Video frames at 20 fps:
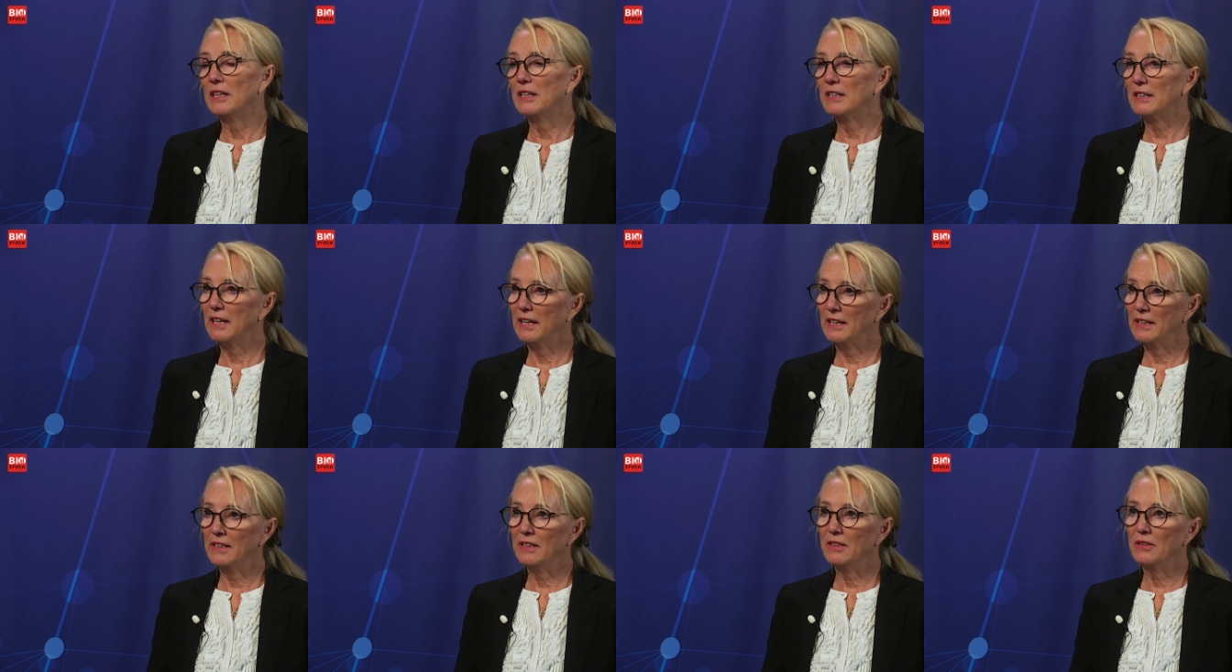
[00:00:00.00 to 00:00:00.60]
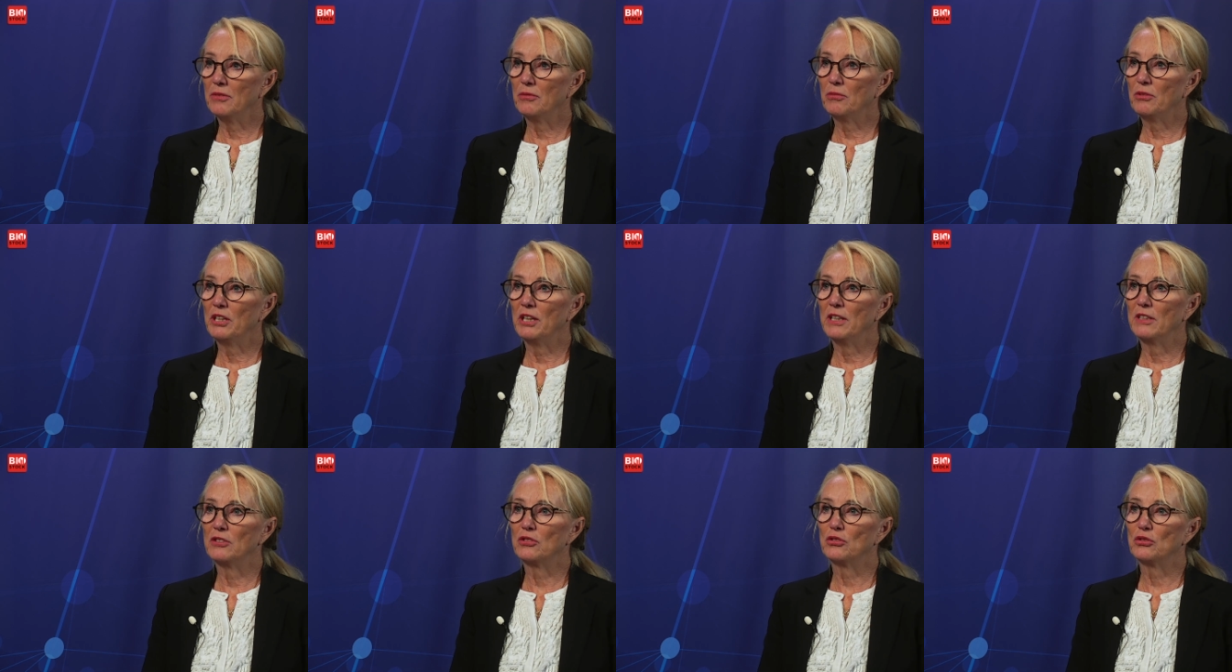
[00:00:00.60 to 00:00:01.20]
then we are
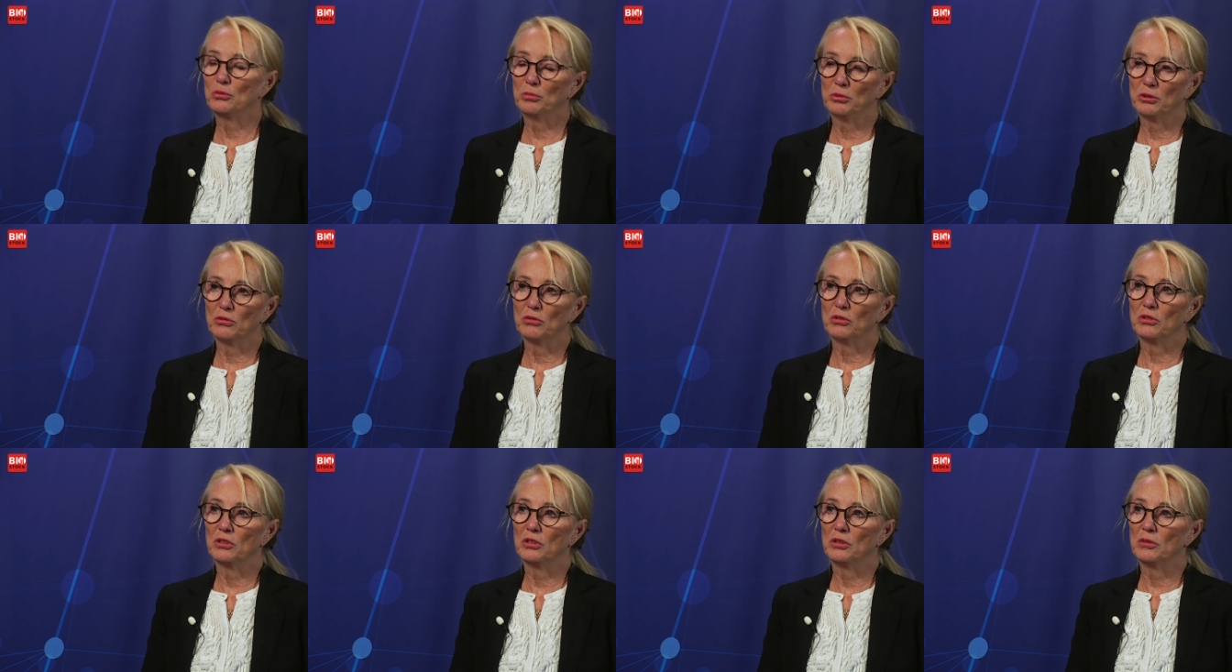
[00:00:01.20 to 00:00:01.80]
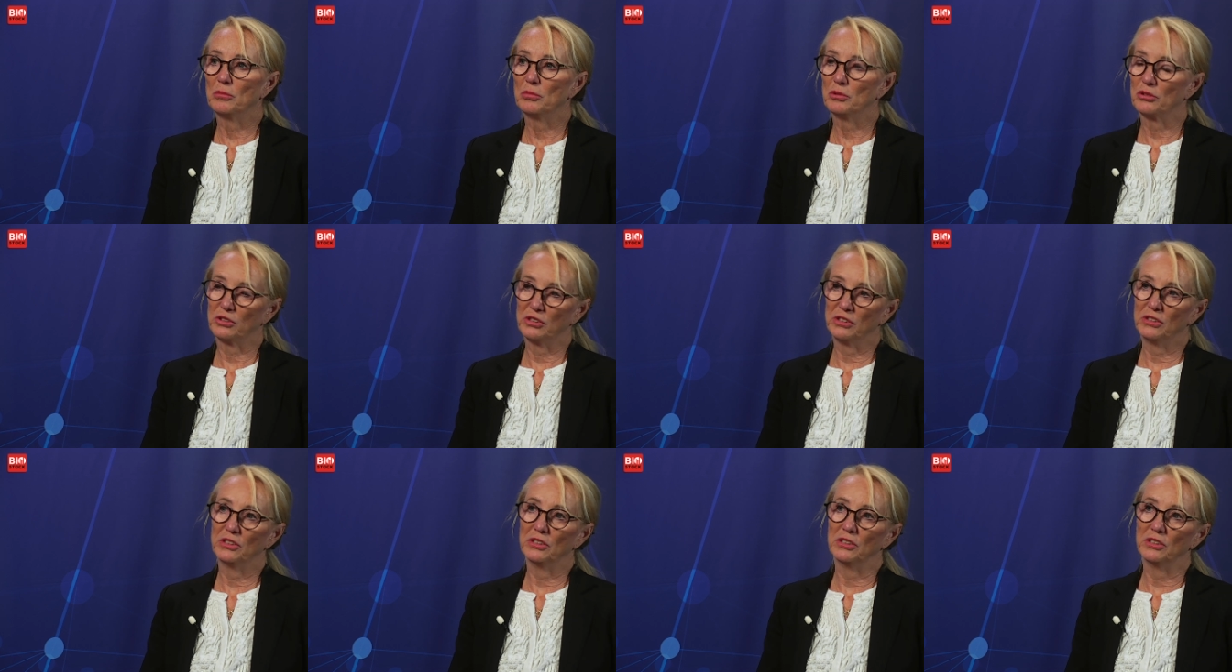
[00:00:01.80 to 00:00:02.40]
in a super good
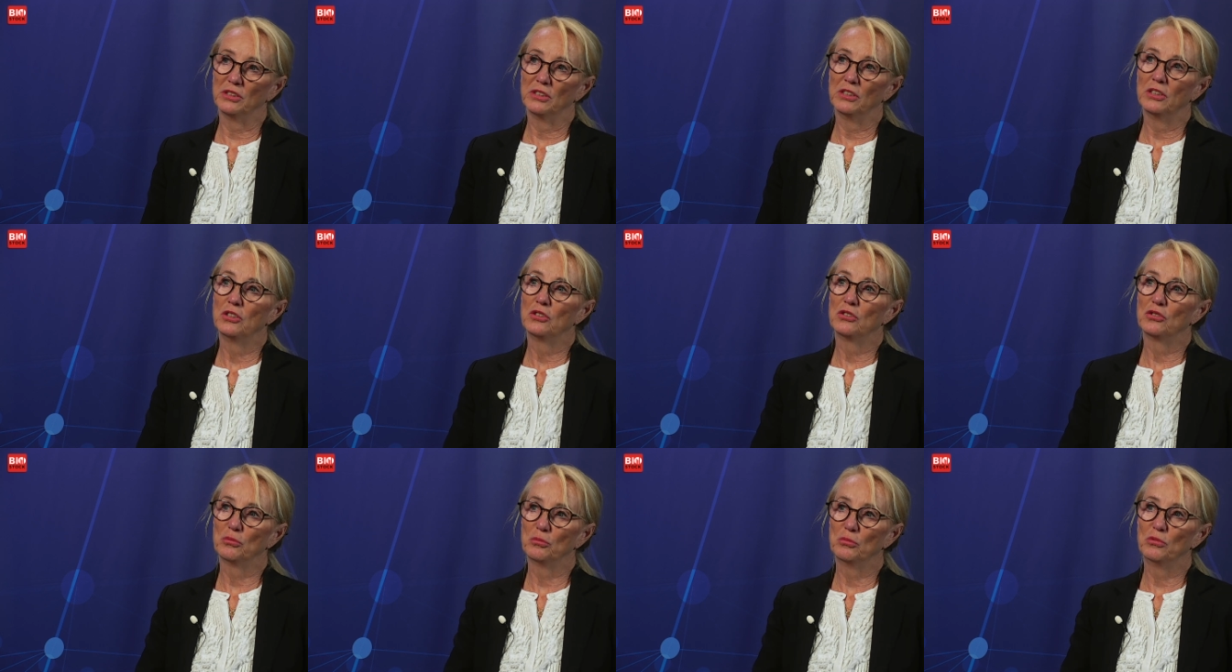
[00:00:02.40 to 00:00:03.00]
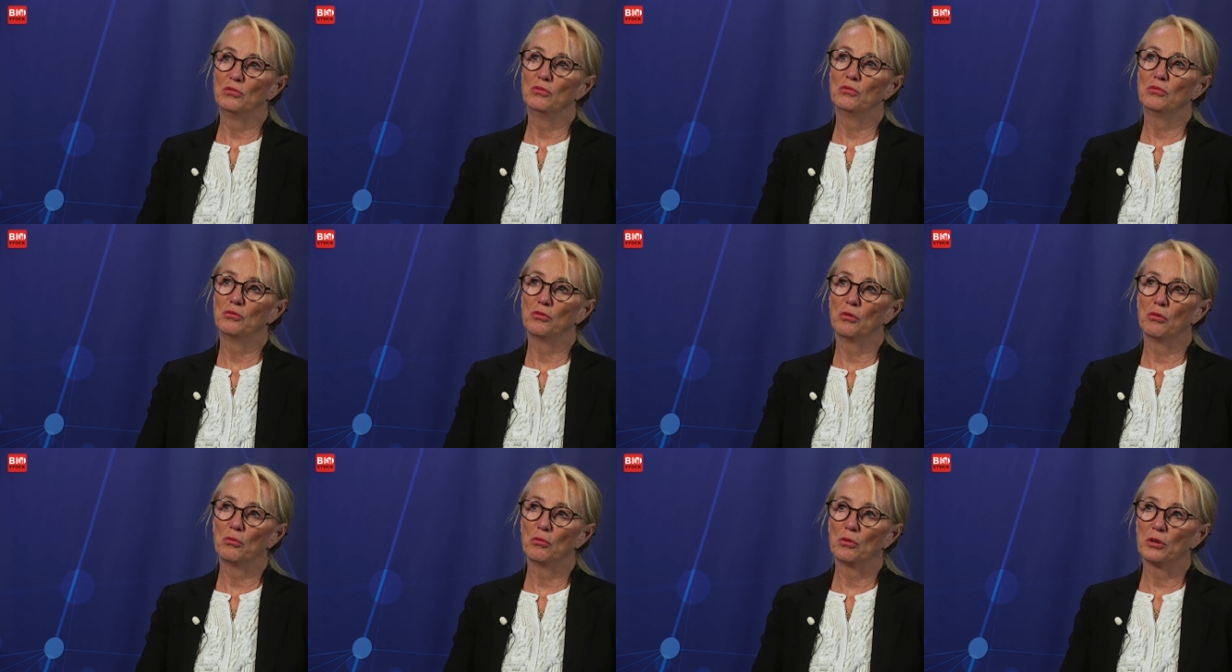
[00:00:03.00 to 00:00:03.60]
position to move
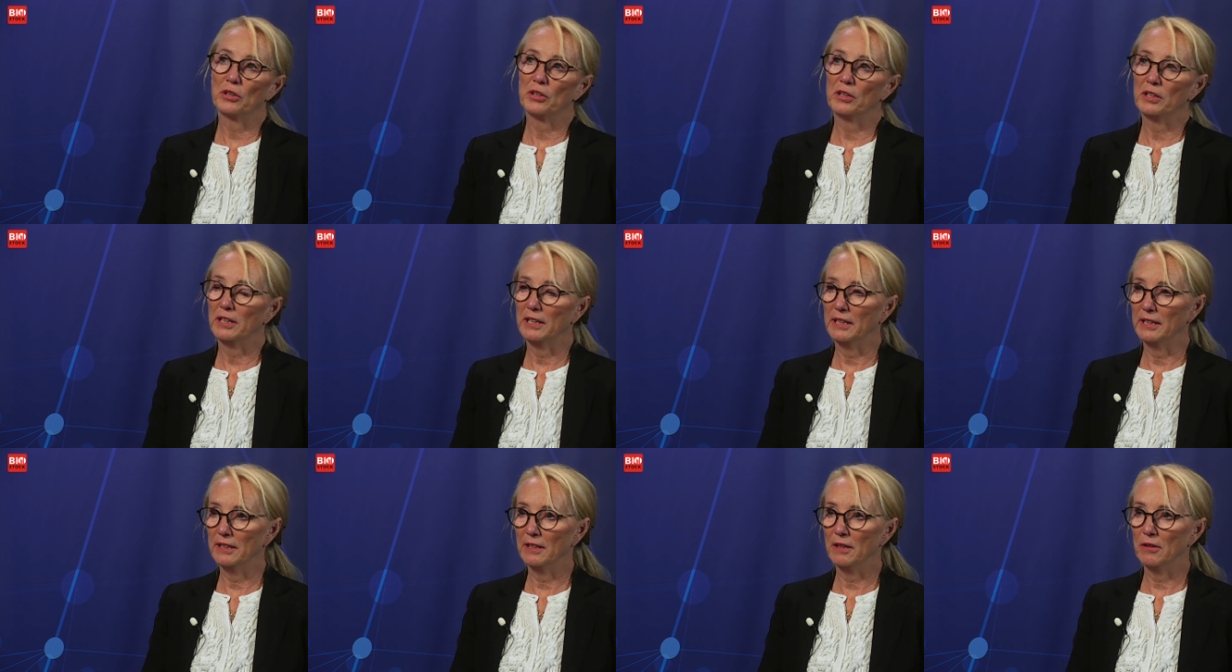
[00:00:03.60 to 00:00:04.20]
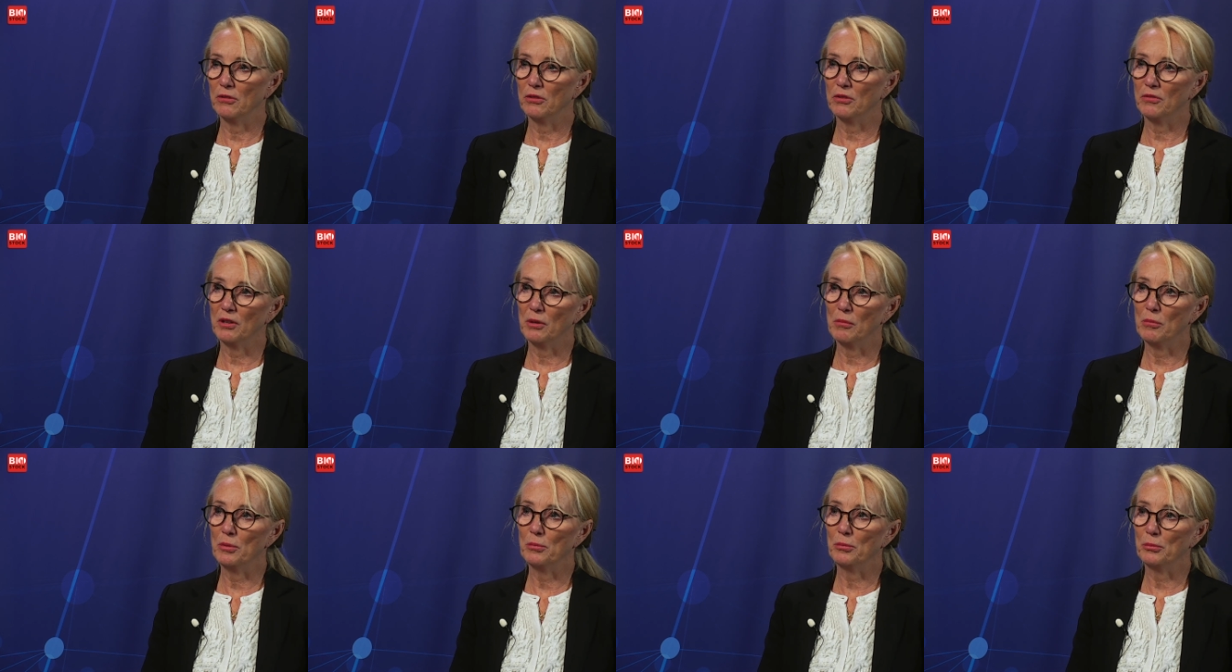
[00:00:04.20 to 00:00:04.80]
forward in our
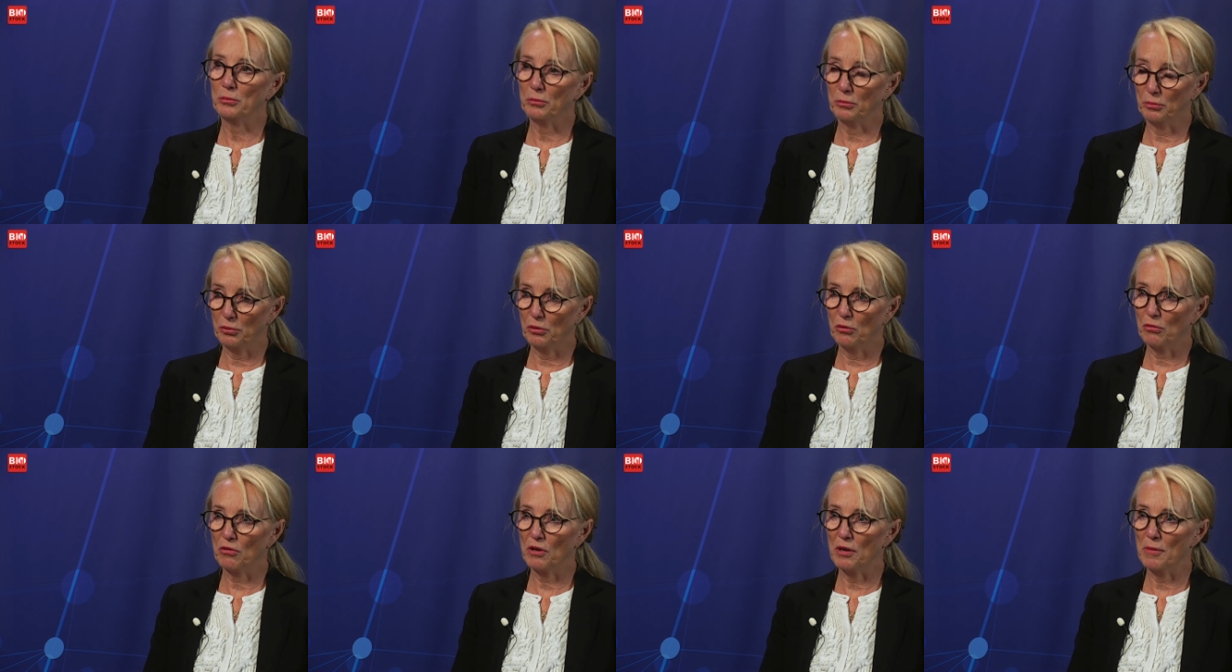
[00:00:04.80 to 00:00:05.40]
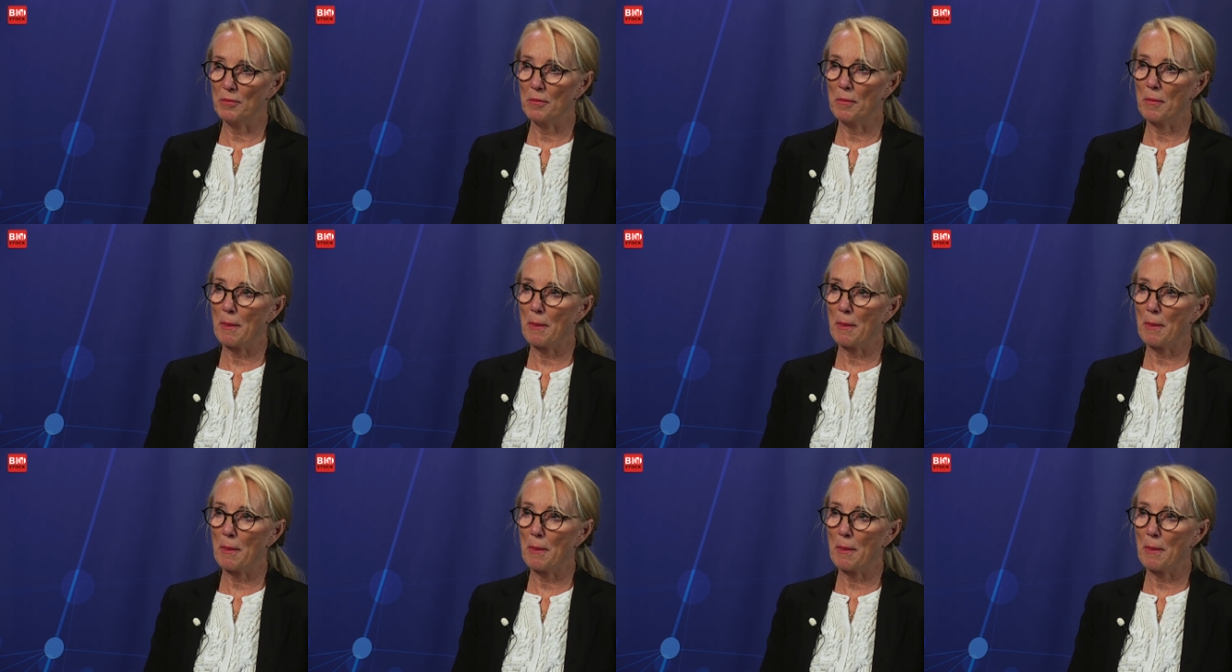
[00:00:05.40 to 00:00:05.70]
development mm. program.